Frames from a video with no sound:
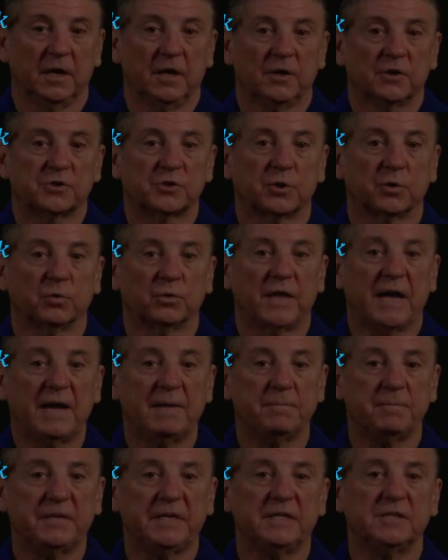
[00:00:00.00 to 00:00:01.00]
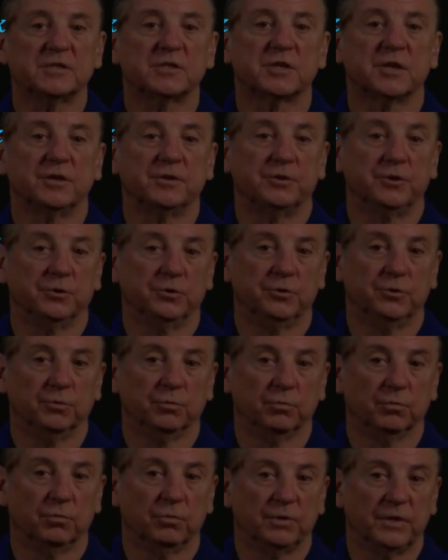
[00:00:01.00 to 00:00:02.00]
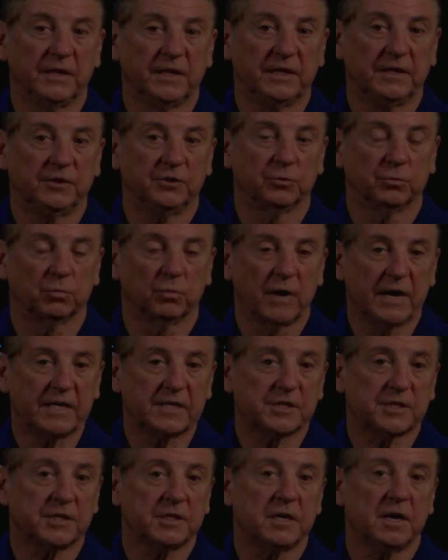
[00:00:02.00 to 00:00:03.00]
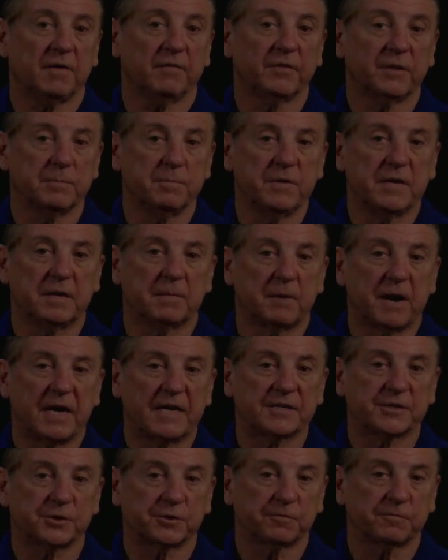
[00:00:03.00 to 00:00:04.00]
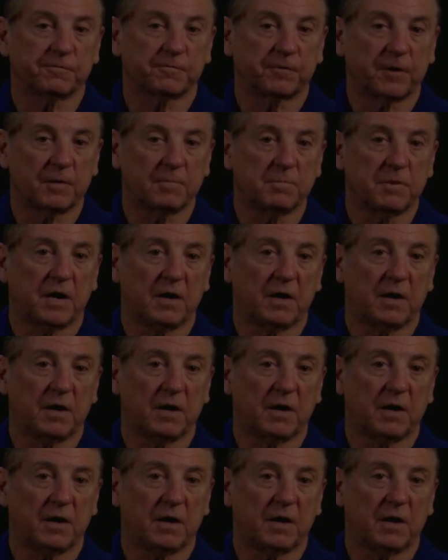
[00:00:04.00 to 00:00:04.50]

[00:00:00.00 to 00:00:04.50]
So that means that the direction of the minimizer from